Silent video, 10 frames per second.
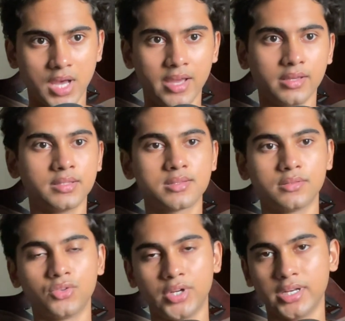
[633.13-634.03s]
It's
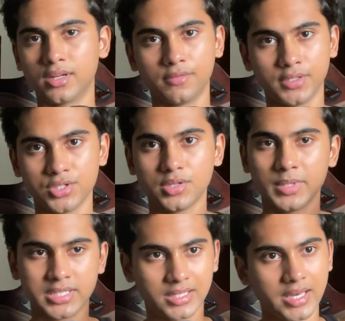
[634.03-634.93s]
a rotator cuff injury.
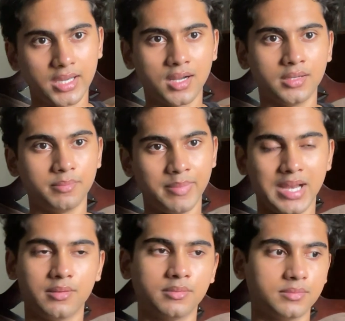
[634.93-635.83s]
Basically, I can't
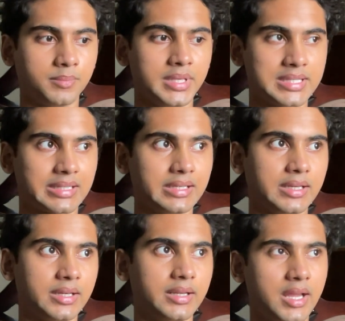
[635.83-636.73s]
bend. Basically,
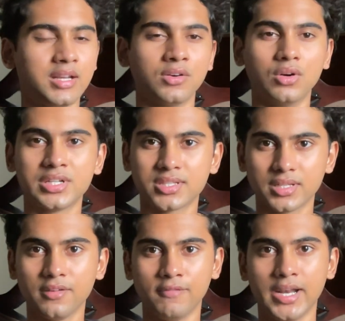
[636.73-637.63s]
it hurts
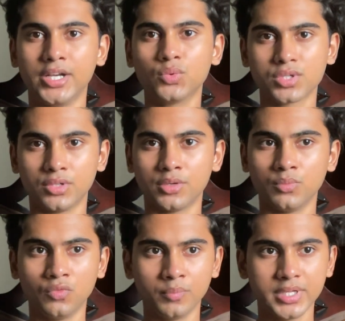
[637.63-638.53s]
when I do certain
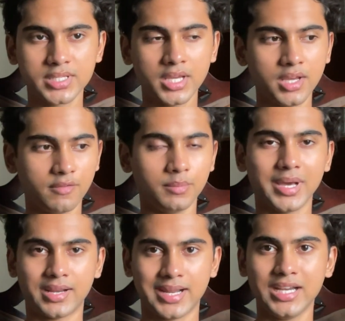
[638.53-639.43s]
movements with
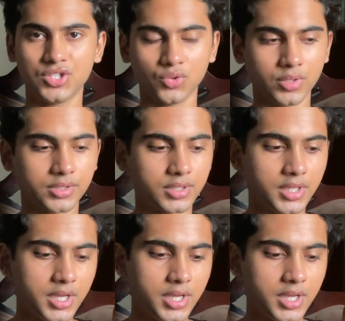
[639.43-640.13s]
my right shoulder.